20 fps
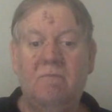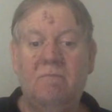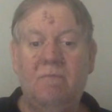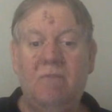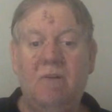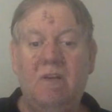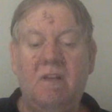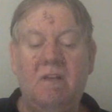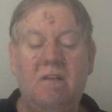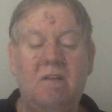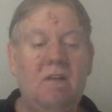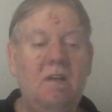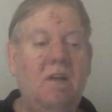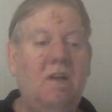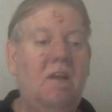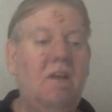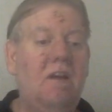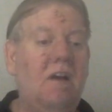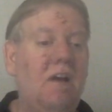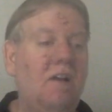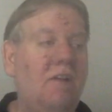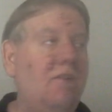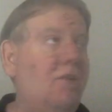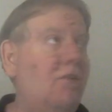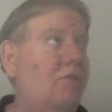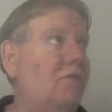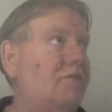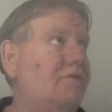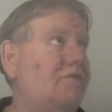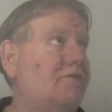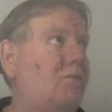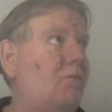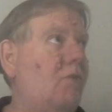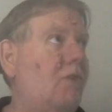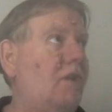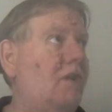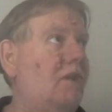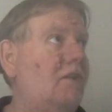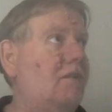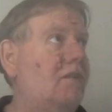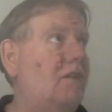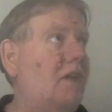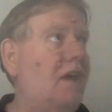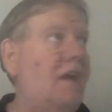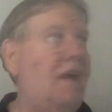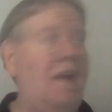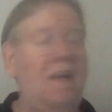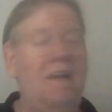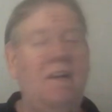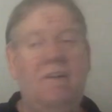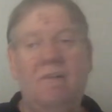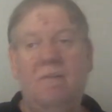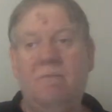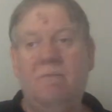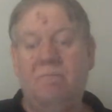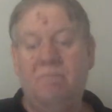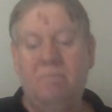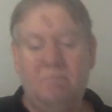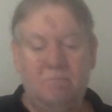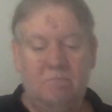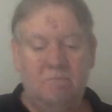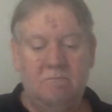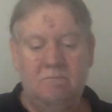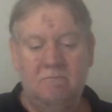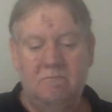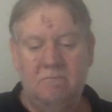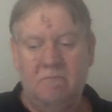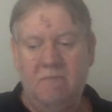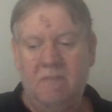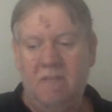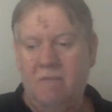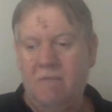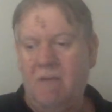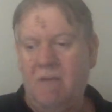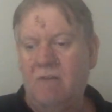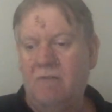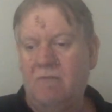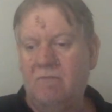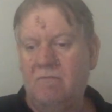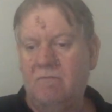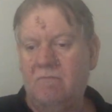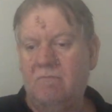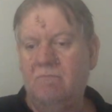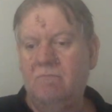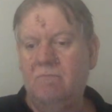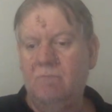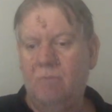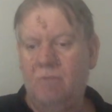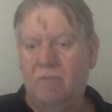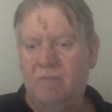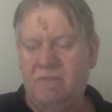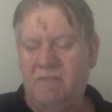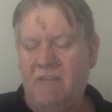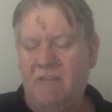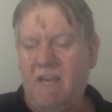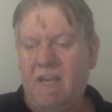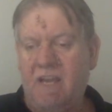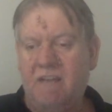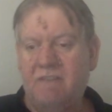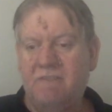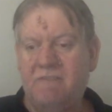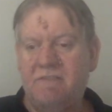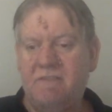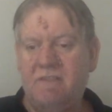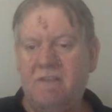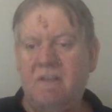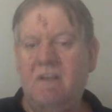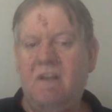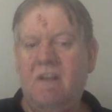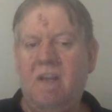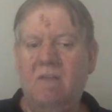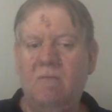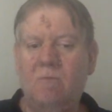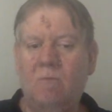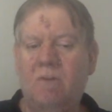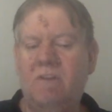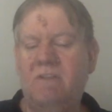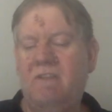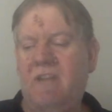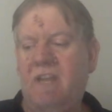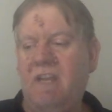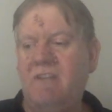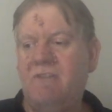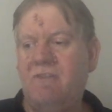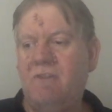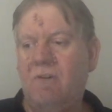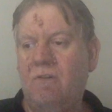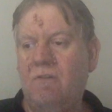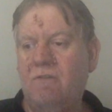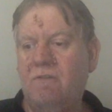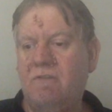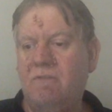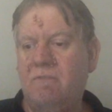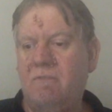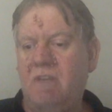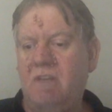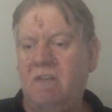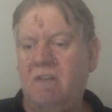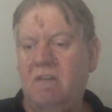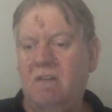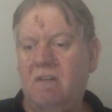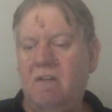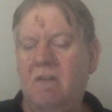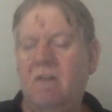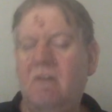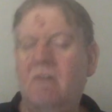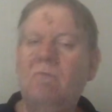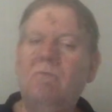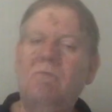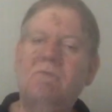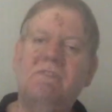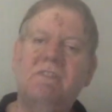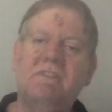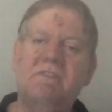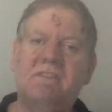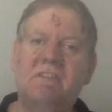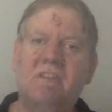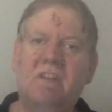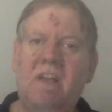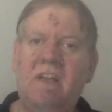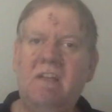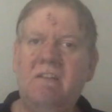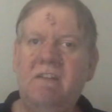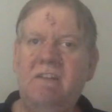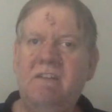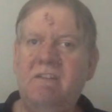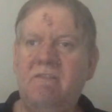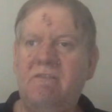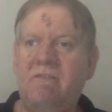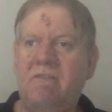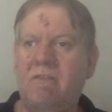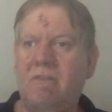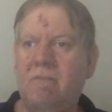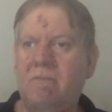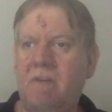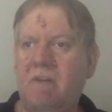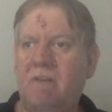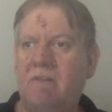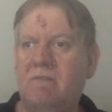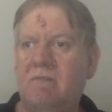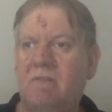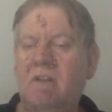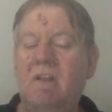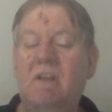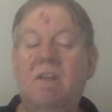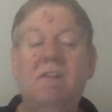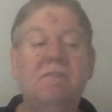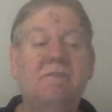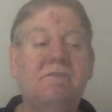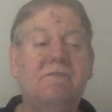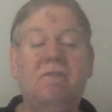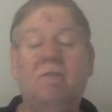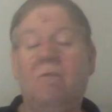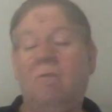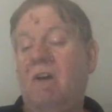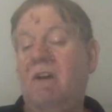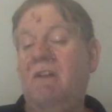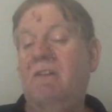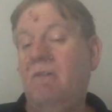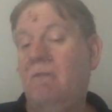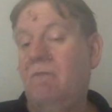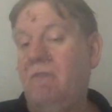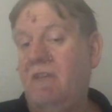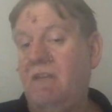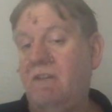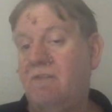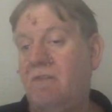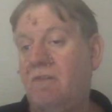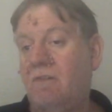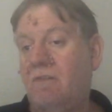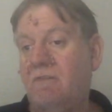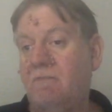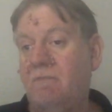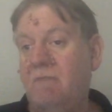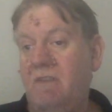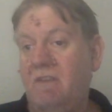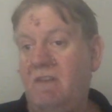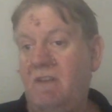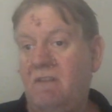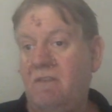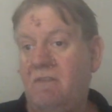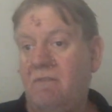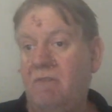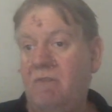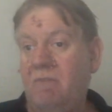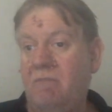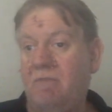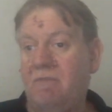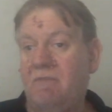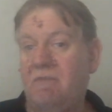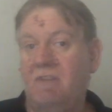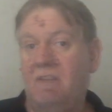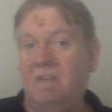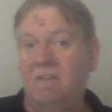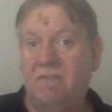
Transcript: But I noticed when I added up the amount with tax, and what they charged me was a slightly different amount. So I know they charged me that 3%.